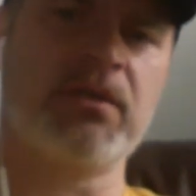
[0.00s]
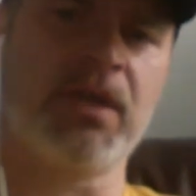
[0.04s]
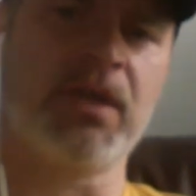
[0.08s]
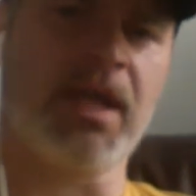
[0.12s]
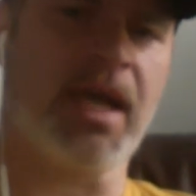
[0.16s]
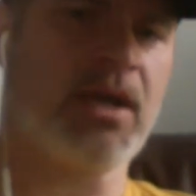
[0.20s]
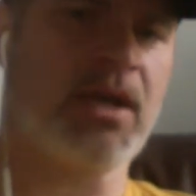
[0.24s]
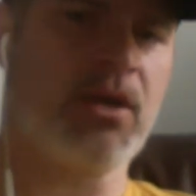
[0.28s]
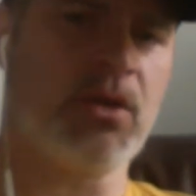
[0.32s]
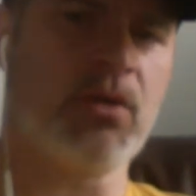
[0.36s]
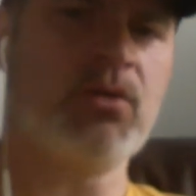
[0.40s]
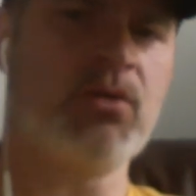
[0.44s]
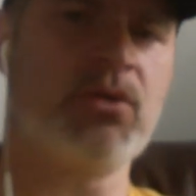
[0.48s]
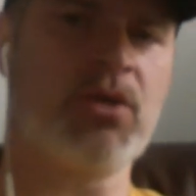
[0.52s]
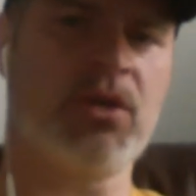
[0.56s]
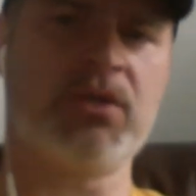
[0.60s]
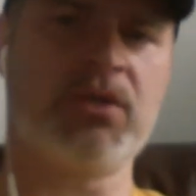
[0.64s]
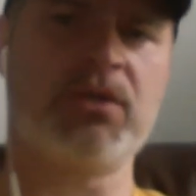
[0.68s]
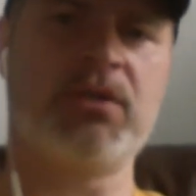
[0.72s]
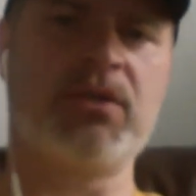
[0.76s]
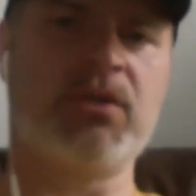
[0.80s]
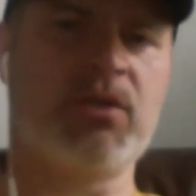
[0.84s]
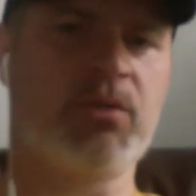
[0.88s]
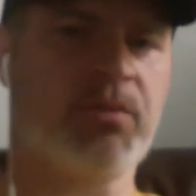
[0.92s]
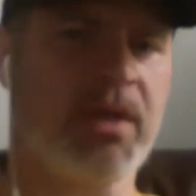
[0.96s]
Can you
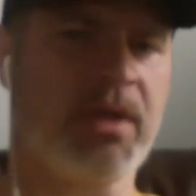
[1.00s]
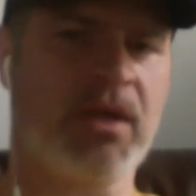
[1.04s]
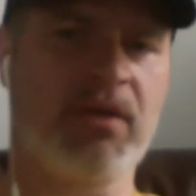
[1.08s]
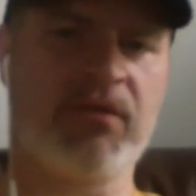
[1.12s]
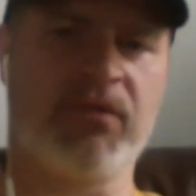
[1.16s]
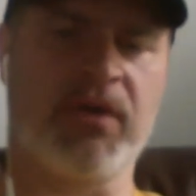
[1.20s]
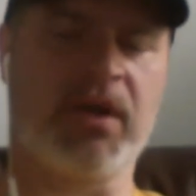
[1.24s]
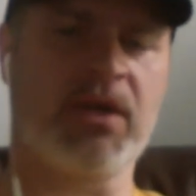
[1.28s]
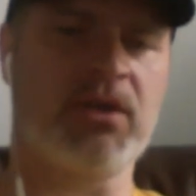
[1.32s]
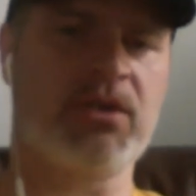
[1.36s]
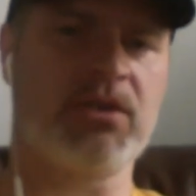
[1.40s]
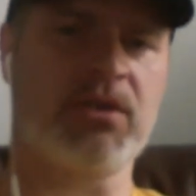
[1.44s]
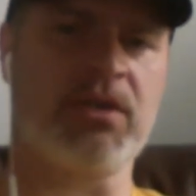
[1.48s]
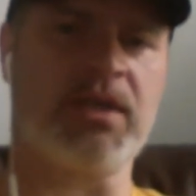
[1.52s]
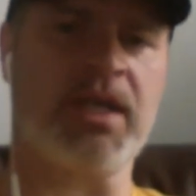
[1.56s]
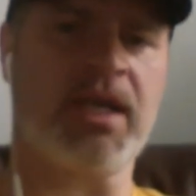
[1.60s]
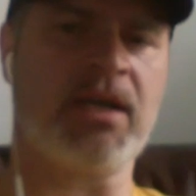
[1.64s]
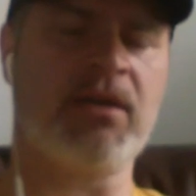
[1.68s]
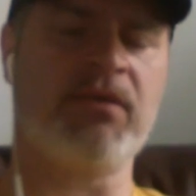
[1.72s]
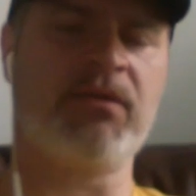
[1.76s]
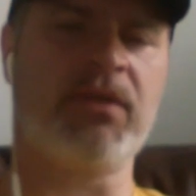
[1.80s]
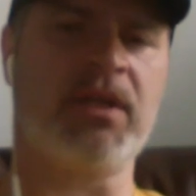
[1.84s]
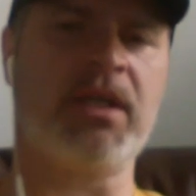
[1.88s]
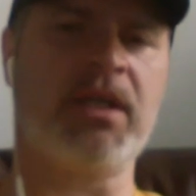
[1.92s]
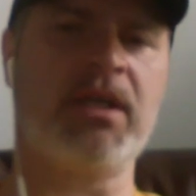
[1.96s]
just speak French
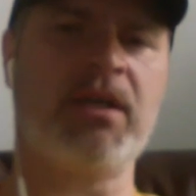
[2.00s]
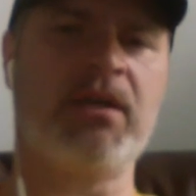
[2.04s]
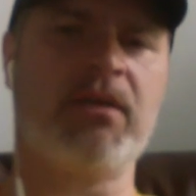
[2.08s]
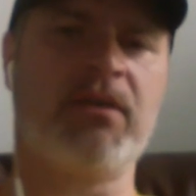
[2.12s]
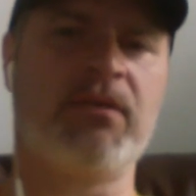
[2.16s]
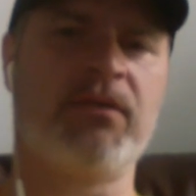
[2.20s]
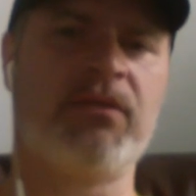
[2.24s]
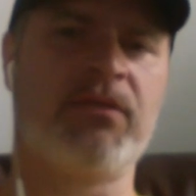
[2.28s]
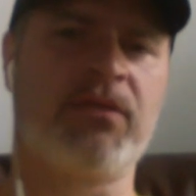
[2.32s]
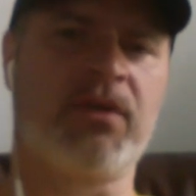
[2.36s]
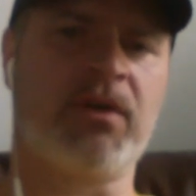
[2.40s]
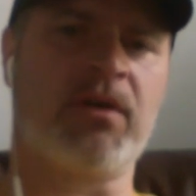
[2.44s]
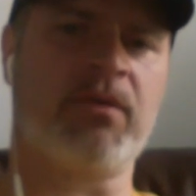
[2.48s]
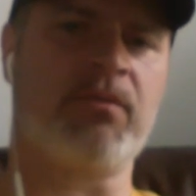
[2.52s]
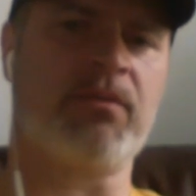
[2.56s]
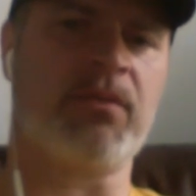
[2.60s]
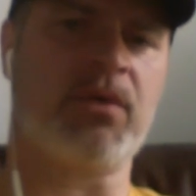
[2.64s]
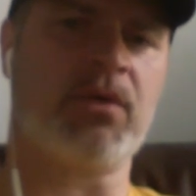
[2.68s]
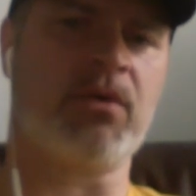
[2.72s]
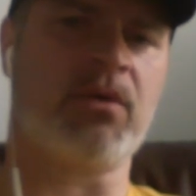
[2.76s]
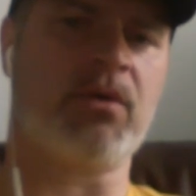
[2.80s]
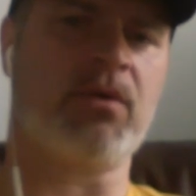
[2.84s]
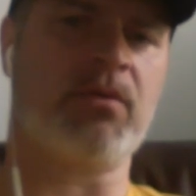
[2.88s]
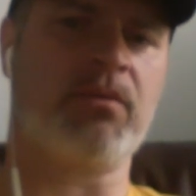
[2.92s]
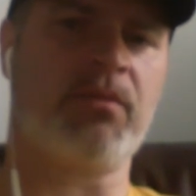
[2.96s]
natively from
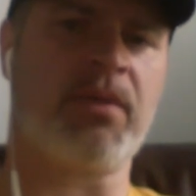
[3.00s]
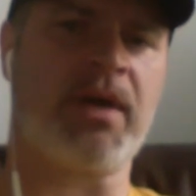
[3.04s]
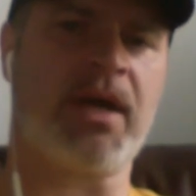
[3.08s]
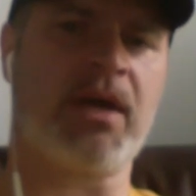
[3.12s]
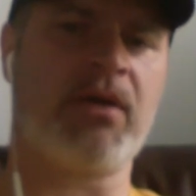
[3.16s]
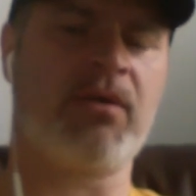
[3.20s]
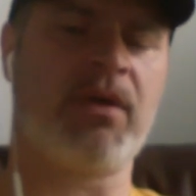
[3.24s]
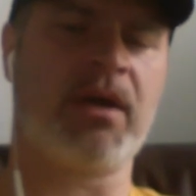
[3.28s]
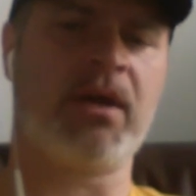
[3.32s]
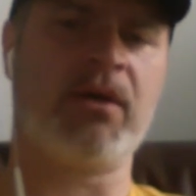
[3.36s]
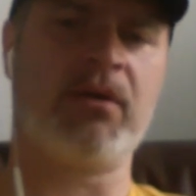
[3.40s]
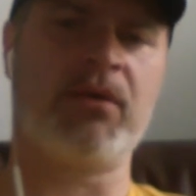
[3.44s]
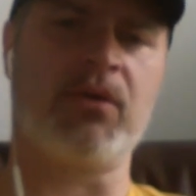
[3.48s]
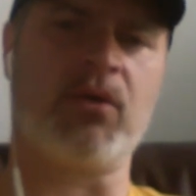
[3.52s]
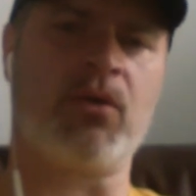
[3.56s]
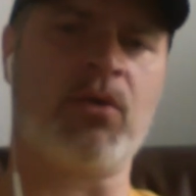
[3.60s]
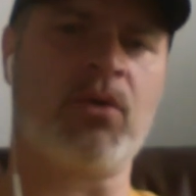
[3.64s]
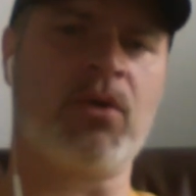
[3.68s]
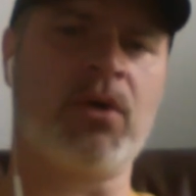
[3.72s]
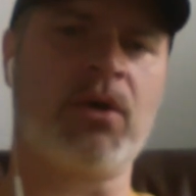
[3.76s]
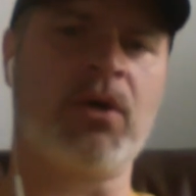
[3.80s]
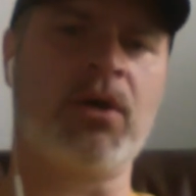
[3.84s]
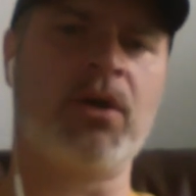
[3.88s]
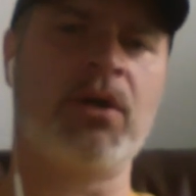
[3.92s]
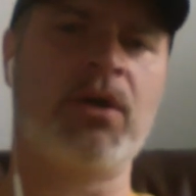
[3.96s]
your background,
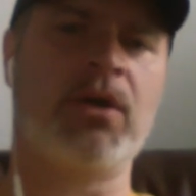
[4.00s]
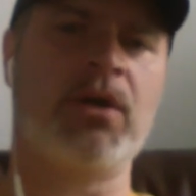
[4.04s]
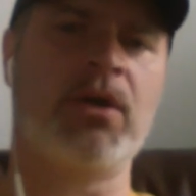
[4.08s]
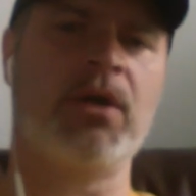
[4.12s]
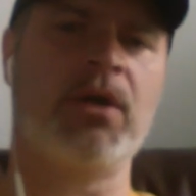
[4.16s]
or